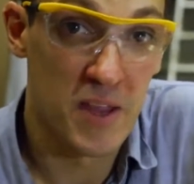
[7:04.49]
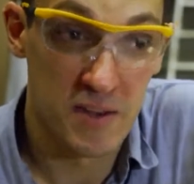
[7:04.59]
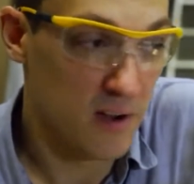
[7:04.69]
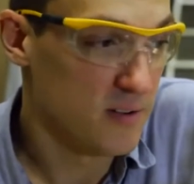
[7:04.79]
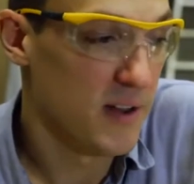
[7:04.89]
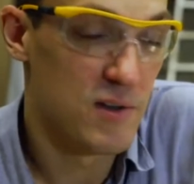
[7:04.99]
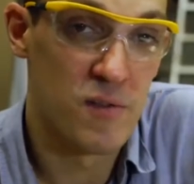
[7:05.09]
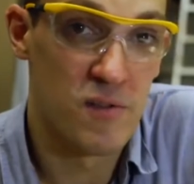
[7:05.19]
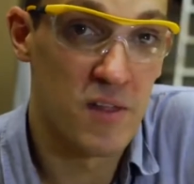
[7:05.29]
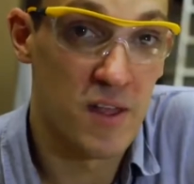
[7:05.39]
conduct
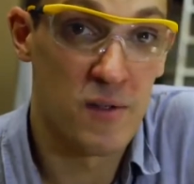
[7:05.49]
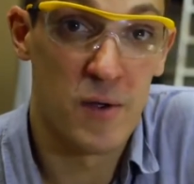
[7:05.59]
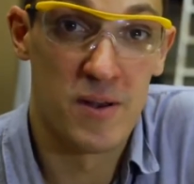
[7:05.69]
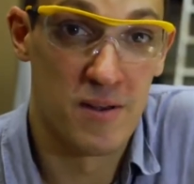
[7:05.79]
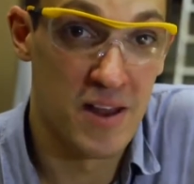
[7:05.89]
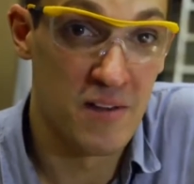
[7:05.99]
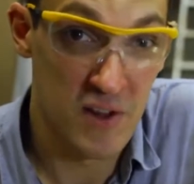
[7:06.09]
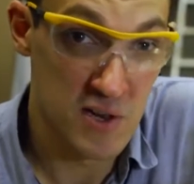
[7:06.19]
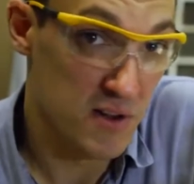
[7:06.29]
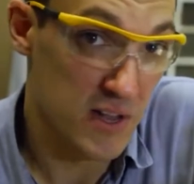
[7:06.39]
electricity, they do it
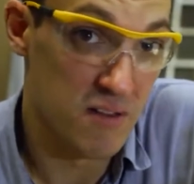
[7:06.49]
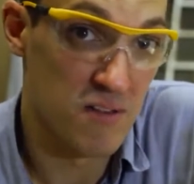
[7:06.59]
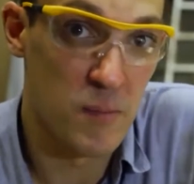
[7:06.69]
inefficiently to